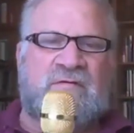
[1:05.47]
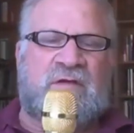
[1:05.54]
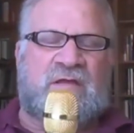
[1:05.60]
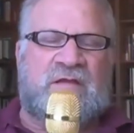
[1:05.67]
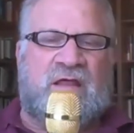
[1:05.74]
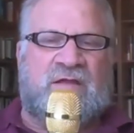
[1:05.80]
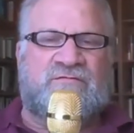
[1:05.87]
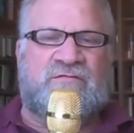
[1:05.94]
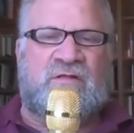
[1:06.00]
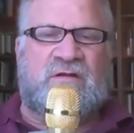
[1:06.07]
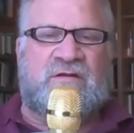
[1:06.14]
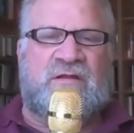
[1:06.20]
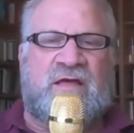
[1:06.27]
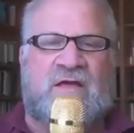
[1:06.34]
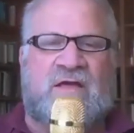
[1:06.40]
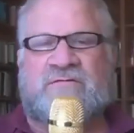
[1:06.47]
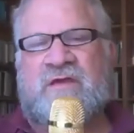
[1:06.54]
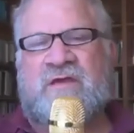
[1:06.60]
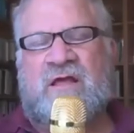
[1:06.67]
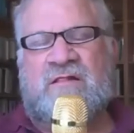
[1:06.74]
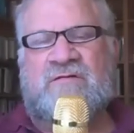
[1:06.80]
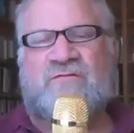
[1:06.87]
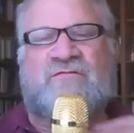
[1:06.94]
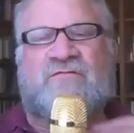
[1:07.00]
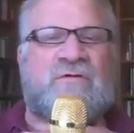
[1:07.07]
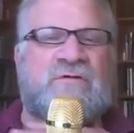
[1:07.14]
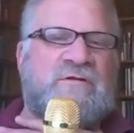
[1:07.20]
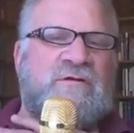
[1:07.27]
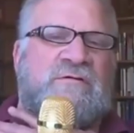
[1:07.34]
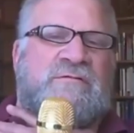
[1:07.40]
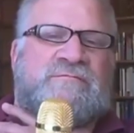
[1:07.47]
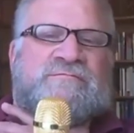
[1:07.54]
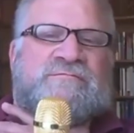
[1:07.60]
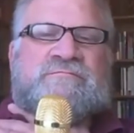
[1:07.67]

and not flooded out in California.